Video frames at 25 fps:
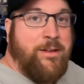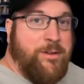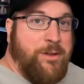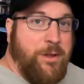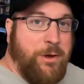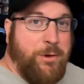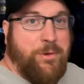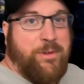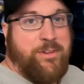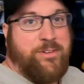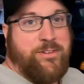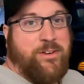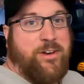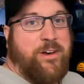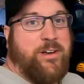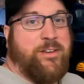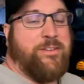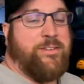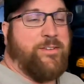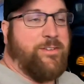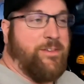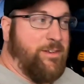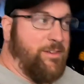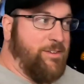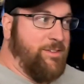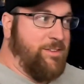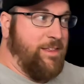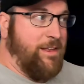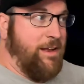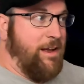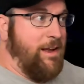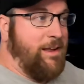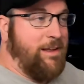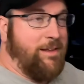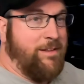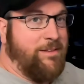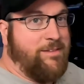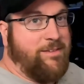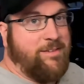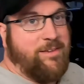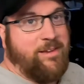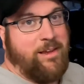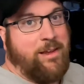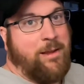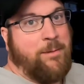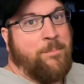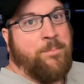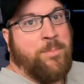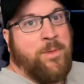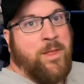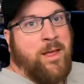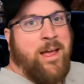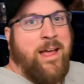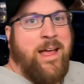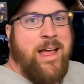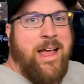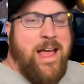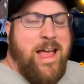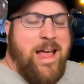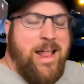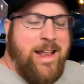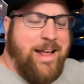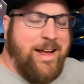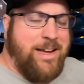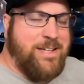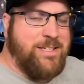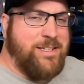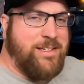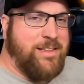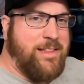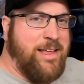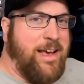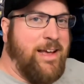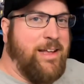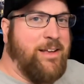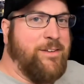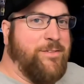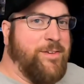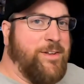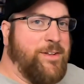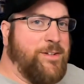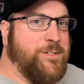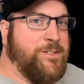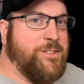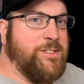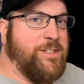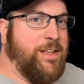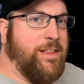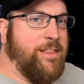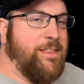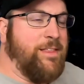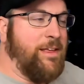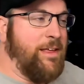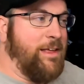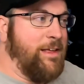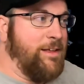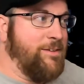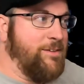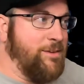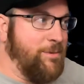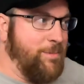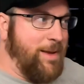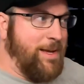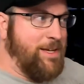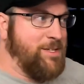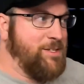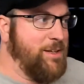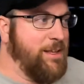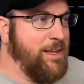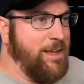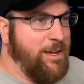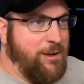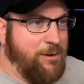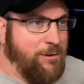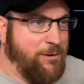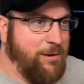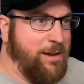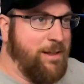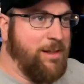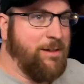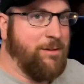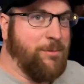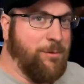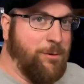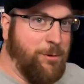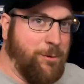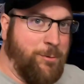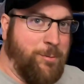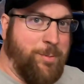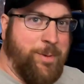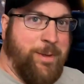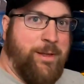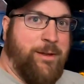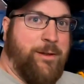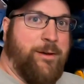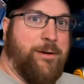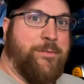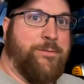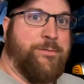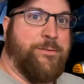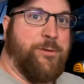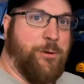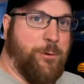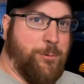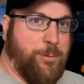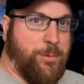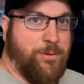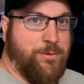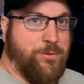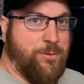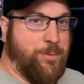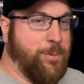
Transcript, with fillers: No exhaust leaks that I can see. And actually, the kind of interesting thing is I'm actually hearing a little bit of turbo